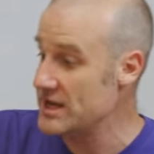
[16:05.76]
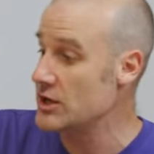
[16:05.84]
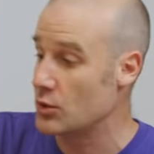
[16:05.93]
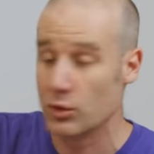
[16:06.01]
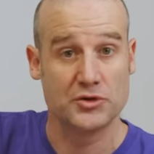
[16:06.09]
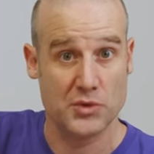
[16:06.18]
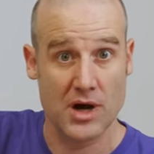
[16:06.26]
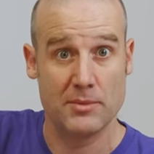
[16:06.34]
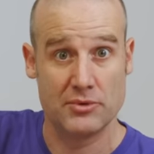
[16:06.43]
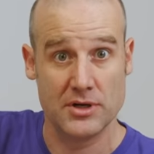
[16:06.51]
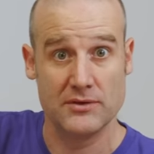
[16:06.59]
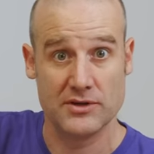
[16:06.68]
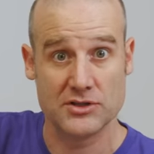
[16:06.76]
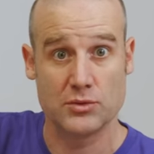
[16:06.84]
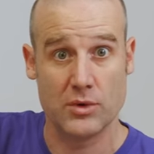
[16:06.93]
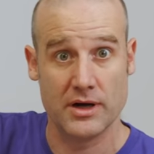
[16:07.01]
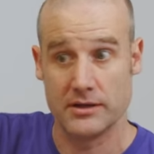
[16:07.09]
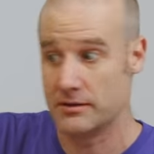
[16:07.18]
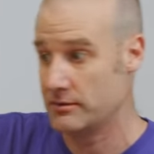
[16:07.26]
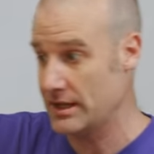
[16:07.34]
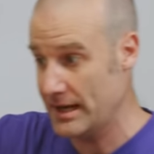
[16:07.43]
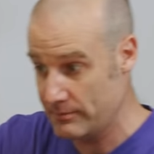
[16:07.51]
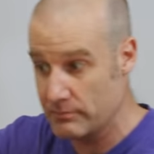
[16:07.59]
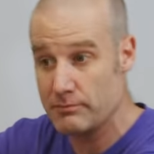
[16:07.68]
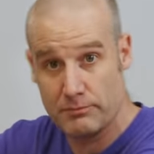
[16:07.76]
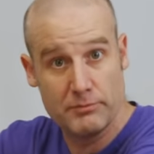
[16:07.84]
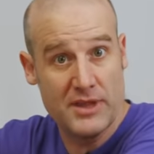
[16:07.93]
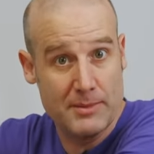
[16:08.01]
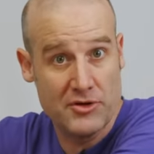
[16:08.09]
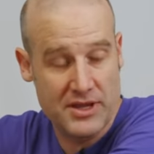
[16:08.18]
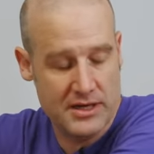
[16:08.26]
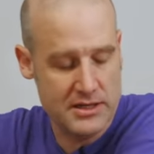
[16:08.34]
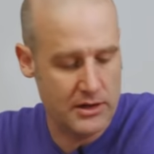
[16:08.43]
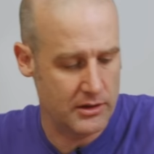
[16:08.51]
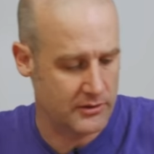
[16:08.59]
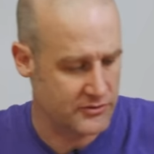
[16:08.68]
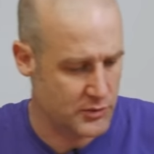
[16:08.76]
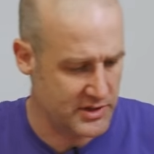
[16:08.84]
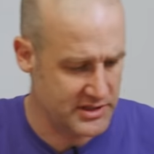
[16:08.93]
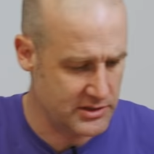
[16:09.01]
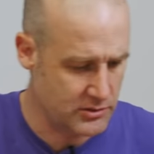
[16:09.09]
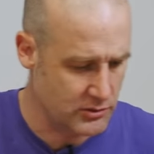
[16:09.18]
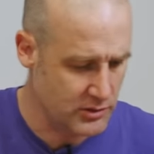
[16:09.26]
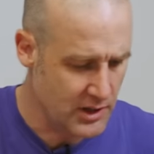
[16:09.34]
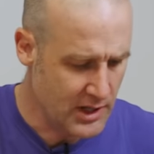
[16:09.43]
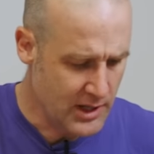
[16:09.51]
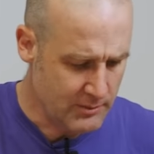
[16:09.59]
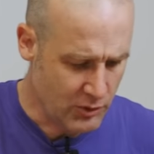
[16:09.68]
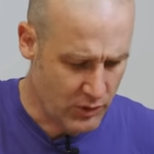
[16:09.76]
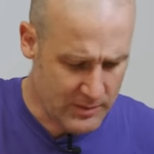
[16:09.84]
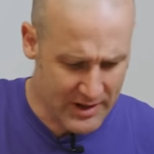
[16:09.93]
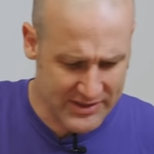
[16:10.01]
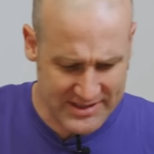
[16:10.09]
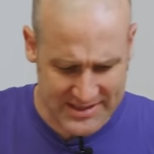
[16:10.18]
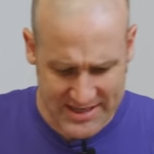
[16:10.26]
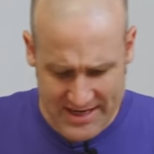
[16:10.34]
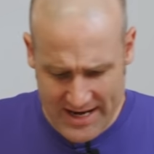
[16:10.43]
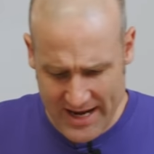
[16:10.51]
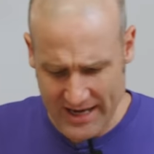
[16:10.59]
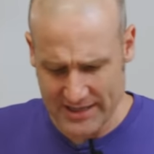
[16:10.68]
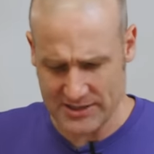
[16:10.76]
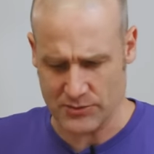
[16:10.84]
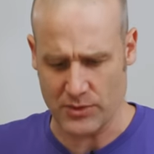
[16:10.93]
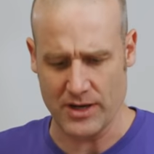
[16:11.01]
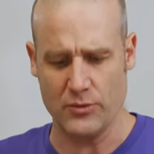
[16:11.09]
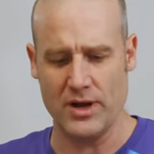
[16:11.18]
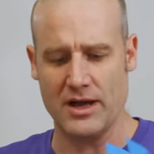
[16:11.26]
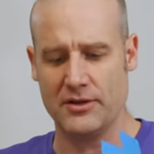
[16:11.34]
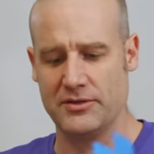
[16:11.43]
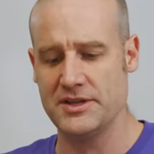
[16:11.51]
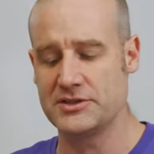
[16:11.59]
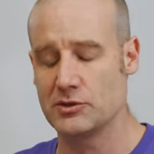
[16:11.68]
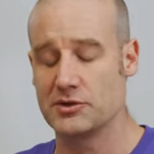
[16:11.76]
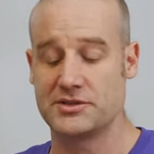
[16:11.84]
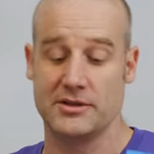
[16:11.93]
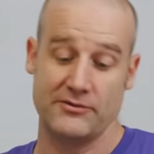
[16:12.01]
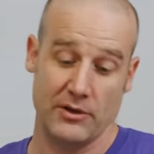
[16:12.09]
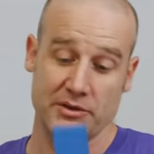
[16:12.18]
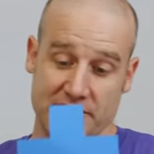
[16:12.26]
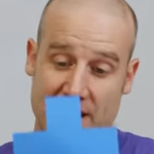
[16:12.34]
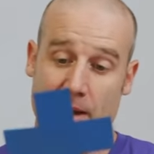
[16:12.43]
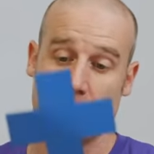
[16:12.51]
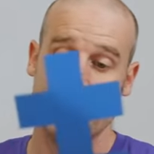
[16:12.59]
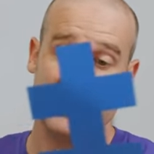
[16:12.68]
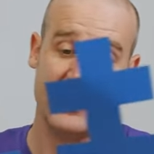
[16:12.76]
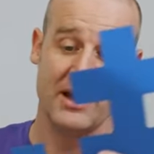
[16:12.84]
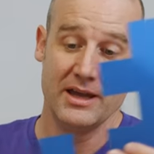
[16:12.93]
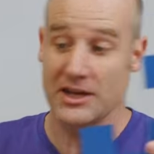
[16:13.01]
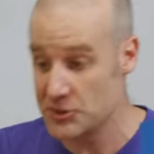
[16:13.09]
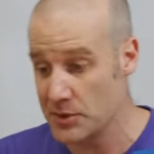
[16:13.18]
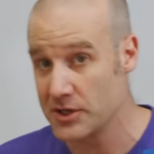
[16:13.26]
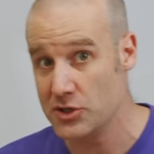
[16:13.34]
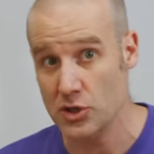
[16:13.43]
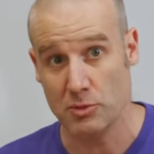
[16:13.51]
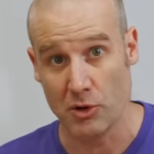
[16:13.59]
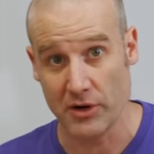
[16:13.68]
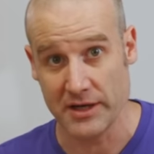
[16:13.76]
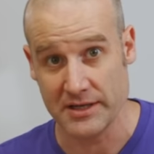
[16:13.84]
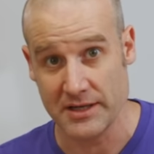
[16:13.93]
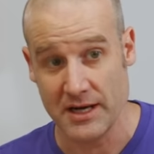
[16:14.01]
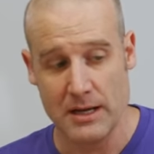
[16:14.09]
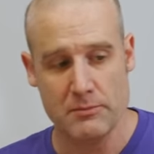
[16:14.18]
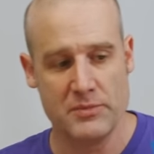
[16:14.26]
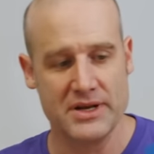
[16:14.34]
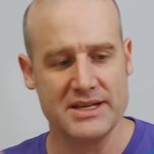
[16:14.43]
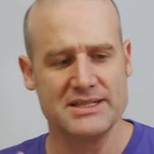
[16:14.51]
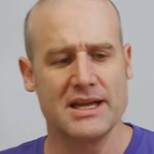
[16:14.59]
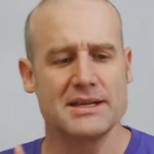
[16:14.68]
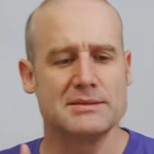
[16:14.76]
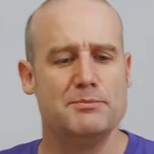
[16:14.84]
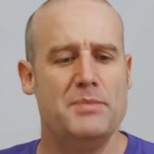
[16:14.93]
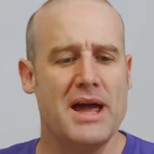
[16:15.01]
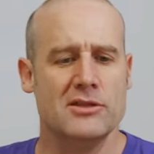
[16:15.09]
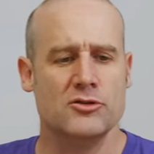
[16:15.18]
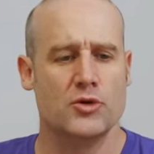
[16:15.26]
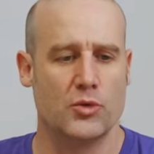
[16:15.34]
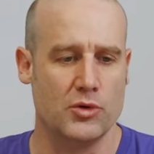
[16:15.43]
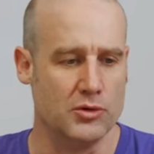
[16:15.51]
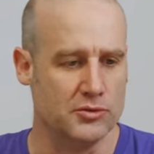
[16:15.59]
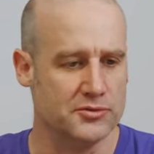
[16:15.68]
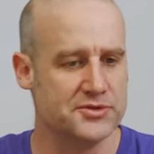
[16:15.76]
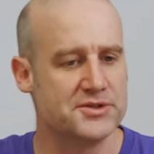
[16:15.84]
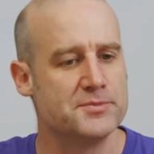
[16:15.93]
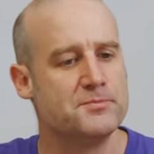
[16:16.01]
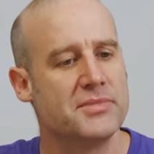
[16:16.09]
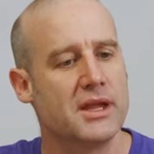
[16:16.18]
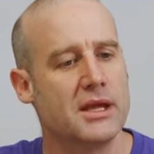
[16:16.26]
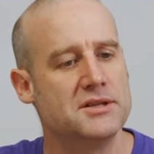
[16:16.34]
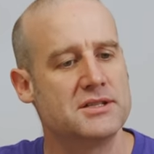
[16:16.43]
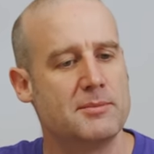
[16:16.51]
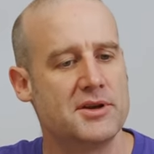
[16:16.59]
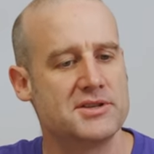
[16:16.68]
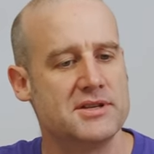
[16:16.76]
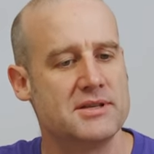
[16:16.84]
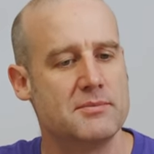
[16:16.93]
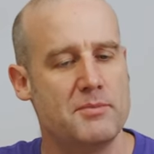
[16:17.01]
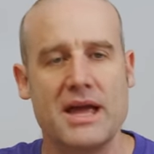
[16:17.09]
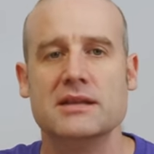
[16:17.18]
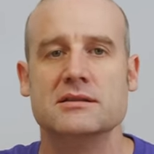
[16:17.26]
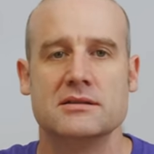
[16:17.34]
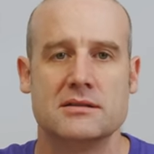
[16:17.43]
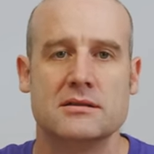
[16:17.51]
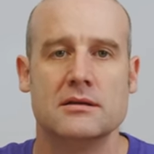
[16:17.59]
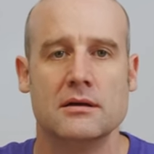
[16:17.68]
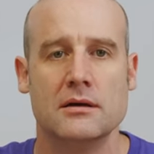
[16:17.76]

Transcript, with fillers: equal to our previous one that they both had an area of 22. But what about this next one? Well, this also folds up into a cuboid, but it does bend the rules in so much as it bends